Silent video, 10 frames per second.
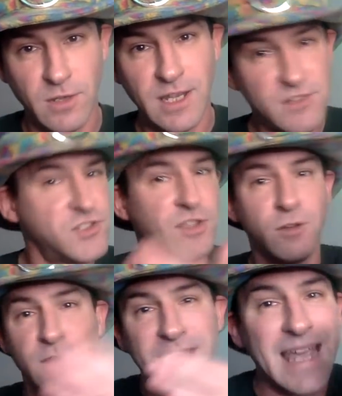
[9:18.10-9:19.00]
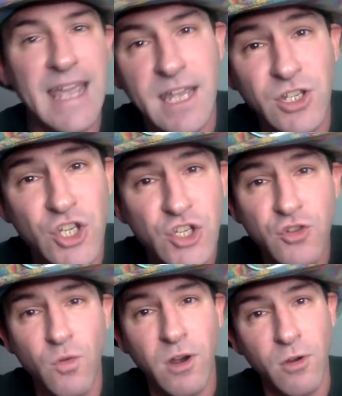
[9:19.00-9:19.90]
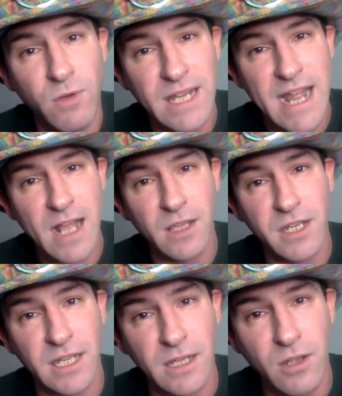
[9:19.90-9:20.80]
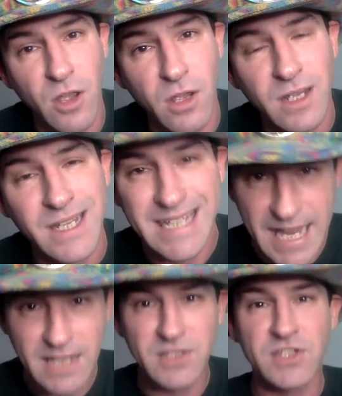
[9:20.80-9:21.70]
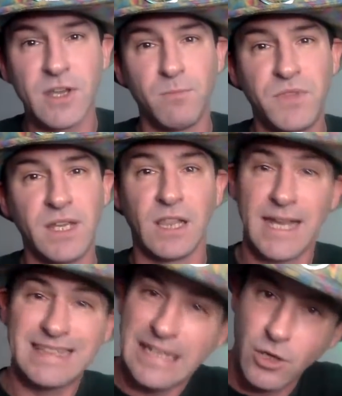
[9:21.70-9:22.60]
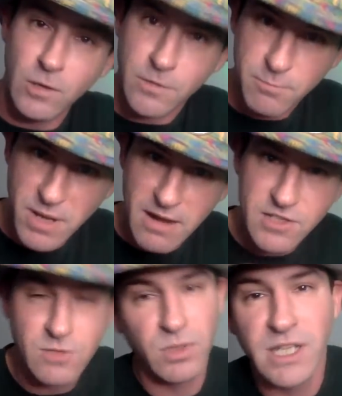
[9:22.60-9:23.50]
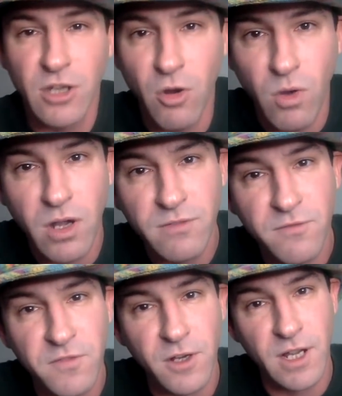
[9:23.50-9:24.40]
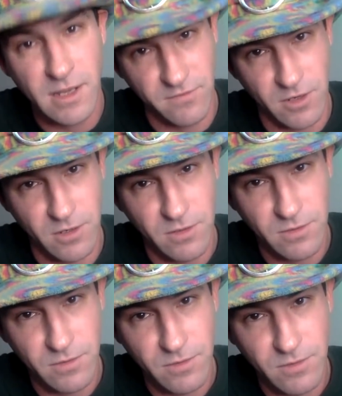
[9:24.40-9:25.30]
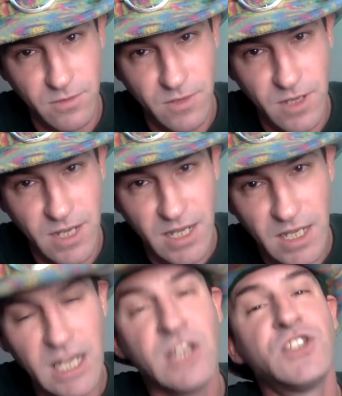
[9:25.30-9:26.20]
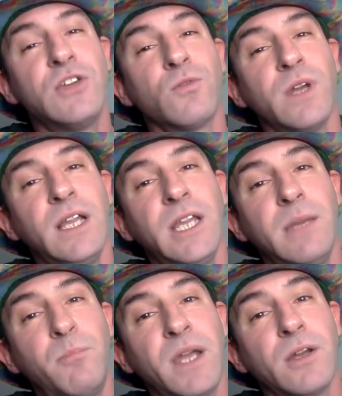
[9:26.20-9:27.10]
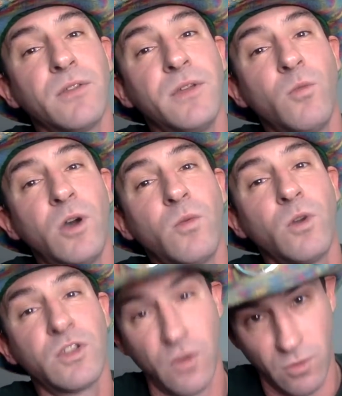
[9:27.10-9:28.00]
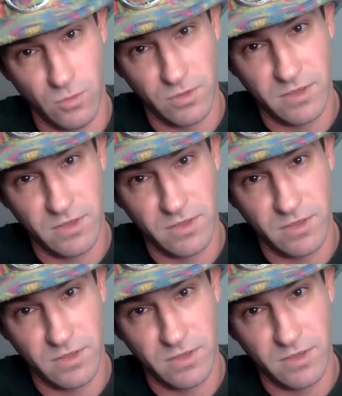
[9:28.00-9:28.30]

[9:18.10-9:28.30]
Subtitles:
Is there an edge to our reality? Can something like the Earth possibly go on forever? Is it really bigger than what we're told?